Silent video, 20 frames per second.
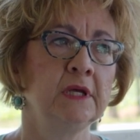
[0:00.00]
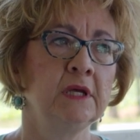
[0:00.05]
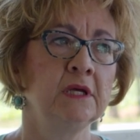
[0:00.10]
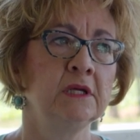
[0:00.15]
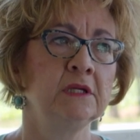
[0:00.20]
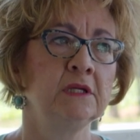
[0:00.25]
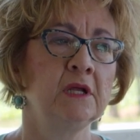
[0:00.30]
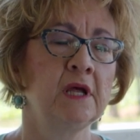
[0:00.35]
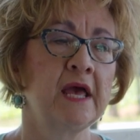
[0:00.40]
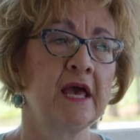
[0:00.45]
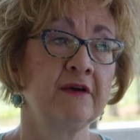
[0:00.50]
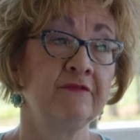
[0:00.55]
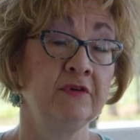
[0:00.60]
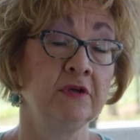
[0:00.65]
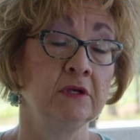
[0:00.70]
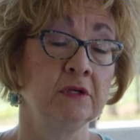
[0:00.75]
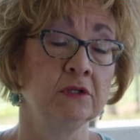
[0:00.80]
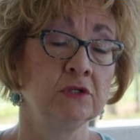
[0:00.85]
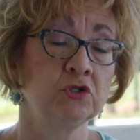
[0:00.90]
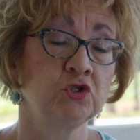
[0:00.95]
in
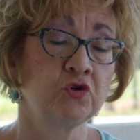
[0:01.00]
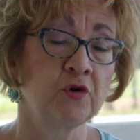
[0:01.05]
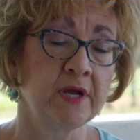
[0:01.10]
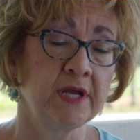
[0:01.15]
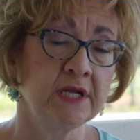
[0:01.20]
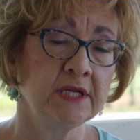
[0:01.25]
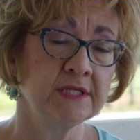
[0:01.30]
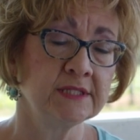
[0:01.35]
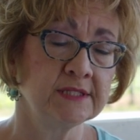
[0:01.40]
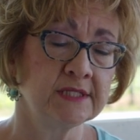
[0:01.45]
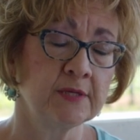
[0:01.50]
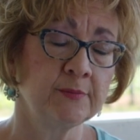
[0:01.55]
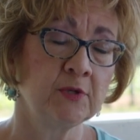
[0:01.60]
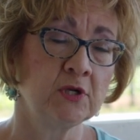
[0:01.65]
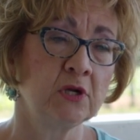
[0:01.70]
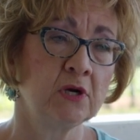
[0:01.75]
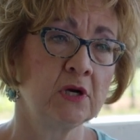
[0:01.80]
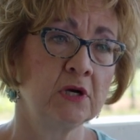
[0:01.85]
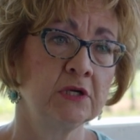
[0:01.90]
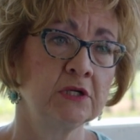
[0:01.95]
having training
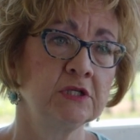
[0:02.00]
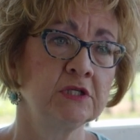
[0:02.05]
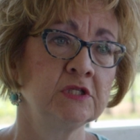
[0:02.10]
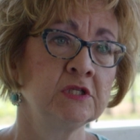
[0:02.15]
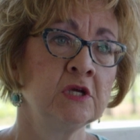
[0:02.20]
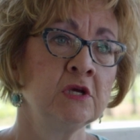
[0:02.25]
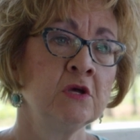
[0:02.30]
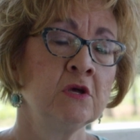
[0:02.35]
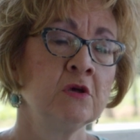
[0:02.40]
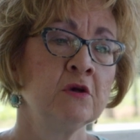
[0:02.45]
seminars